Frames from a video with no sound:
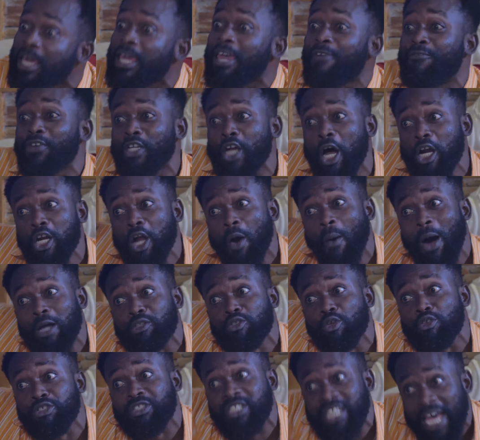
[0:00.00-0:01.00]
If you don't know
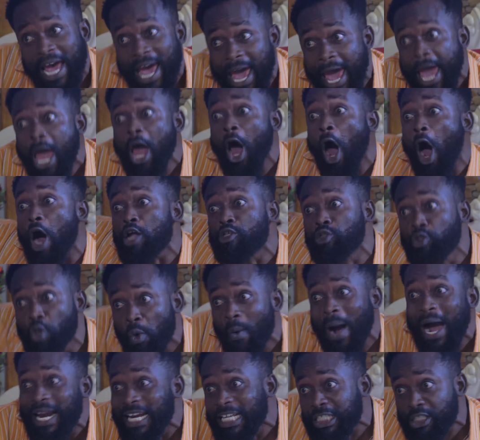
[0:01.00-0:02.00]
what to say or
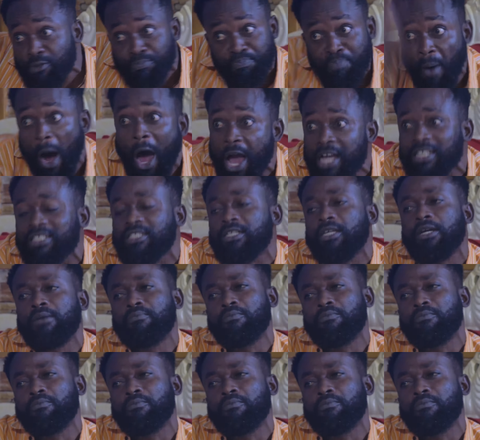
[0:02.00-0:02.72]
do at this point,